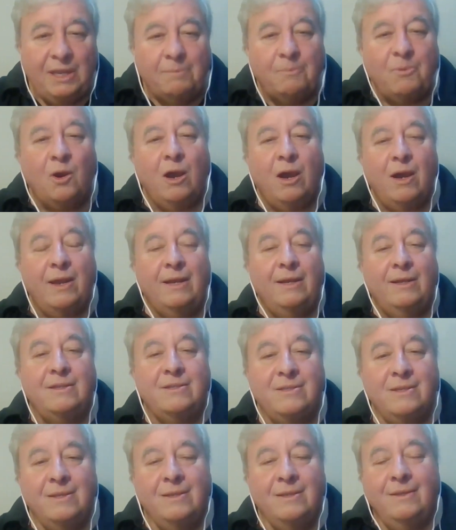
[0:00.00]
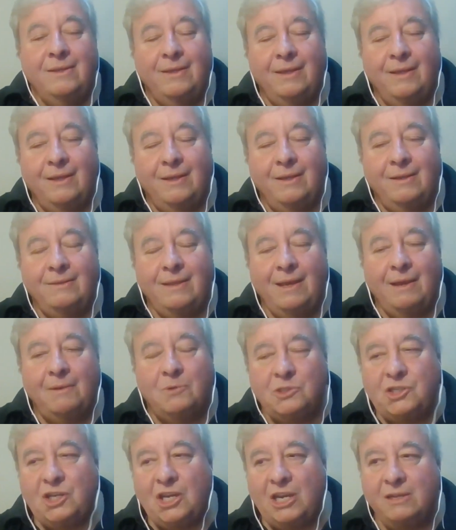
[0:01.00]
products, and that will
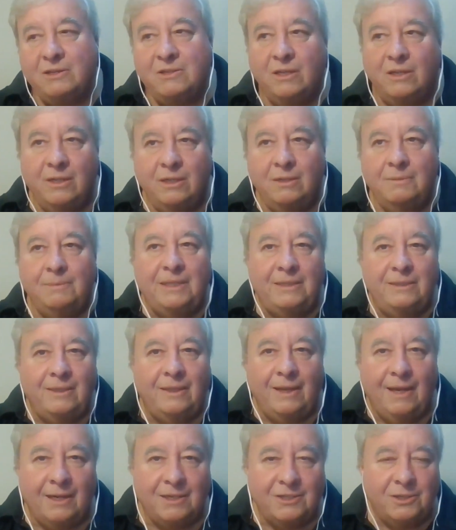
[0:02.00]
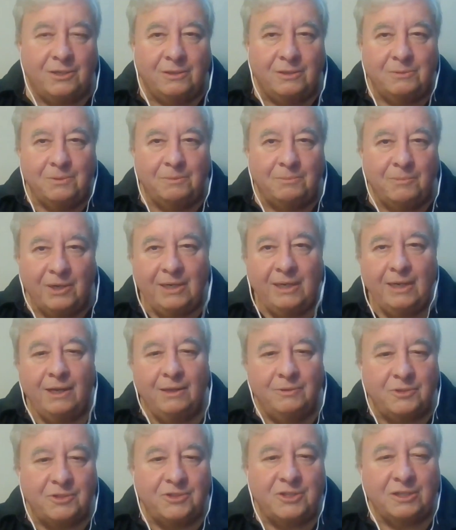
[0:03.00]
change a little bit in the next year. We're bringing
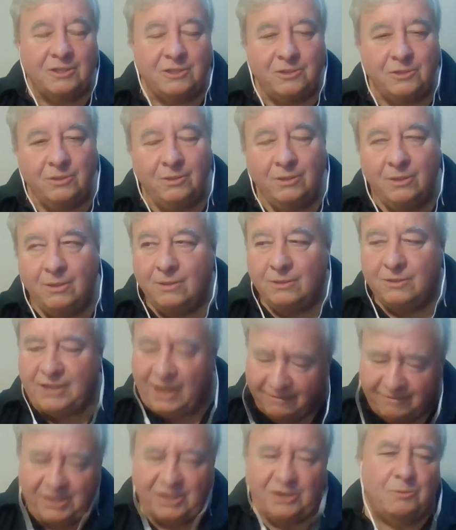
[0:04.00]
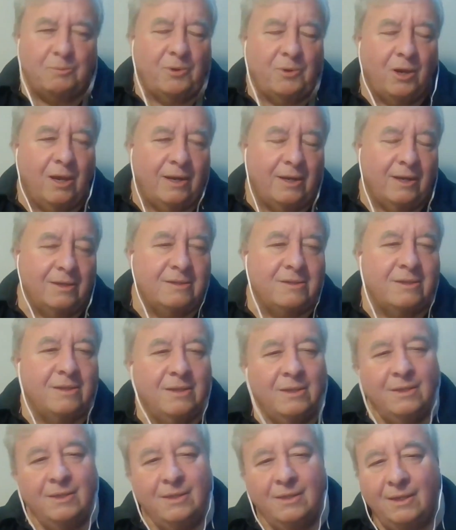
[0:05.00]
out seven new products,
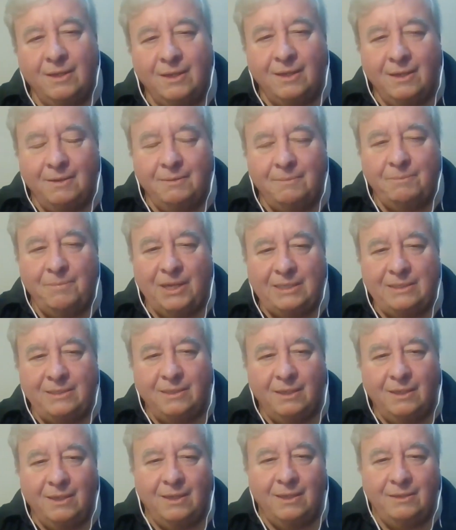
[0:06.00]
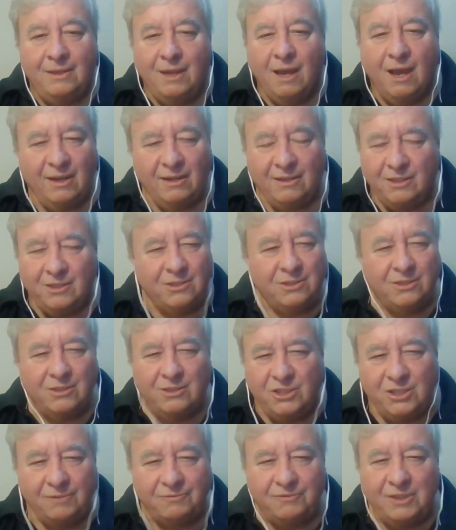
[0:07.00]
but not
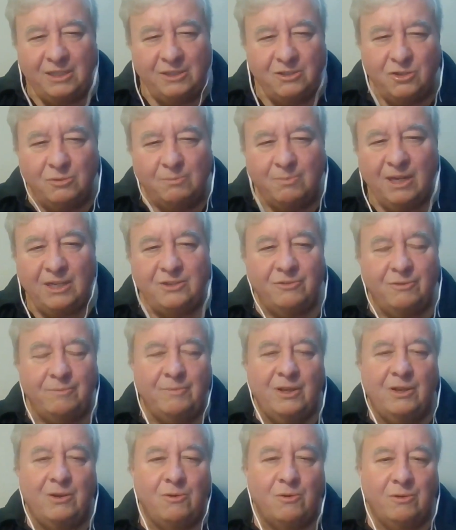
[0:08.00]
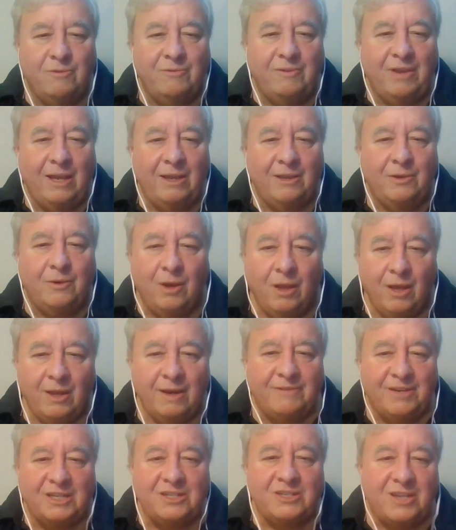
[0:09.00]
shifting too much from the core value. A lot
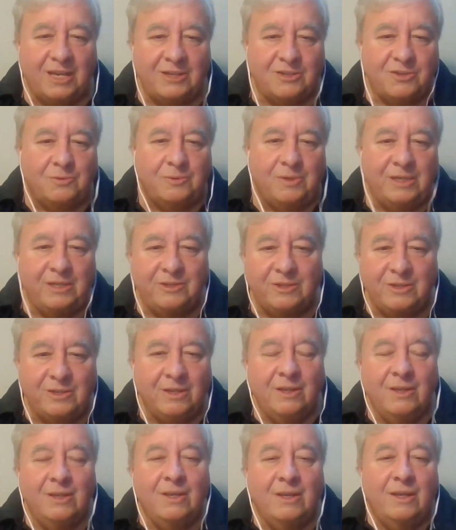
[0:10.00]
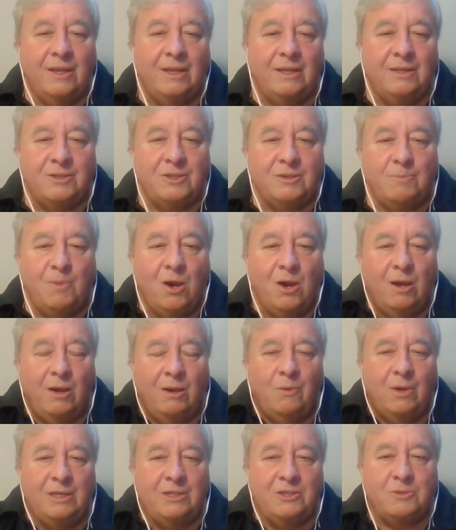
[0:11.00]
of accessories and
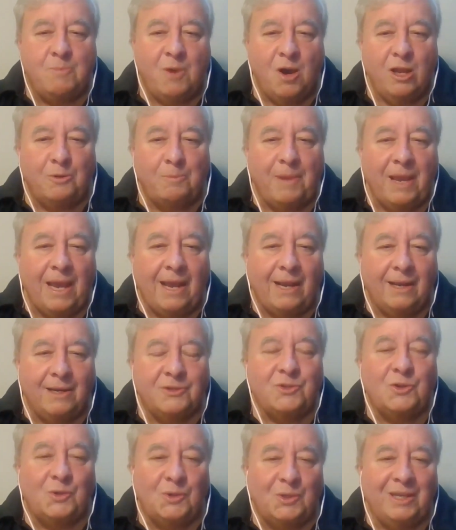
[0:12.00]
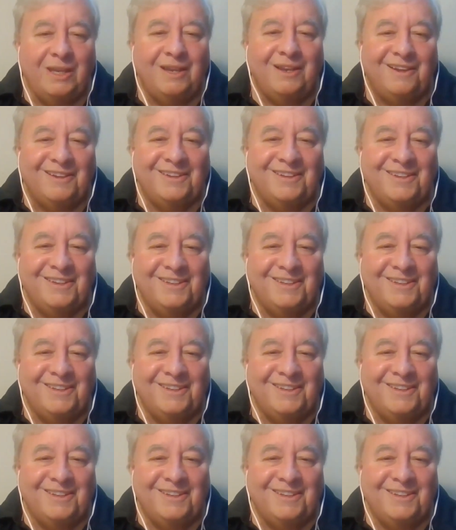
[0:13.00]
one smaller pack. So yeah.